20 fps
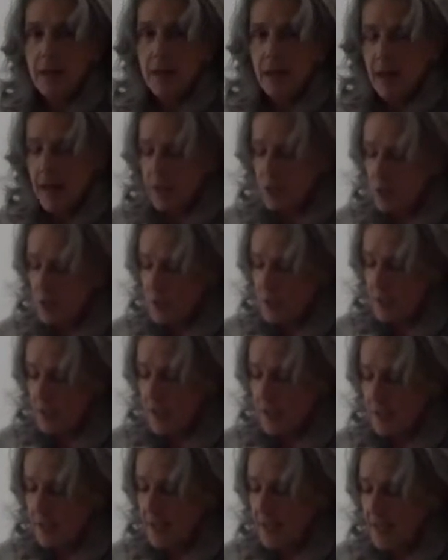I'd just
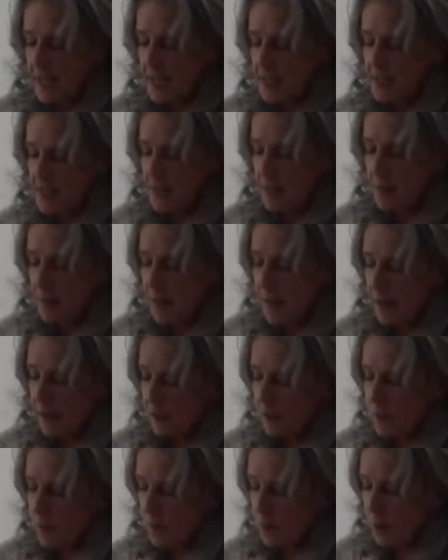gotten an essay
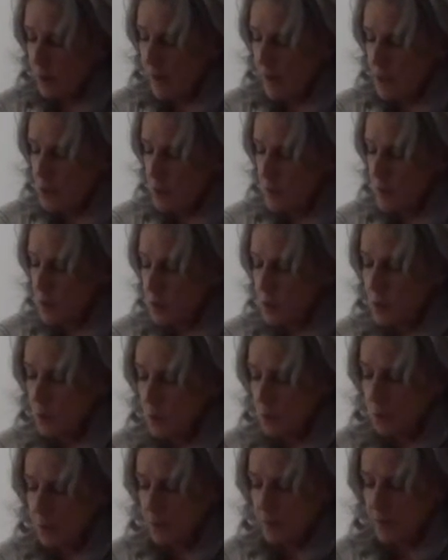back from a graduate
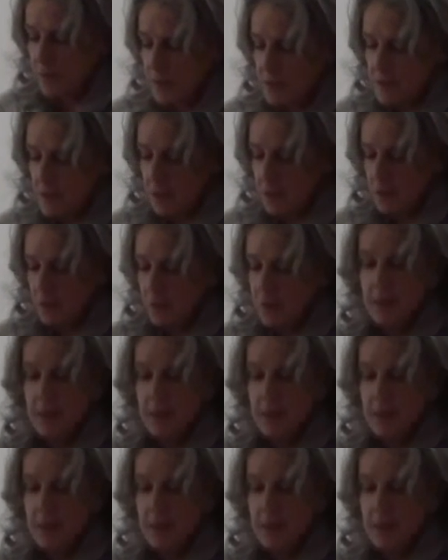school professor.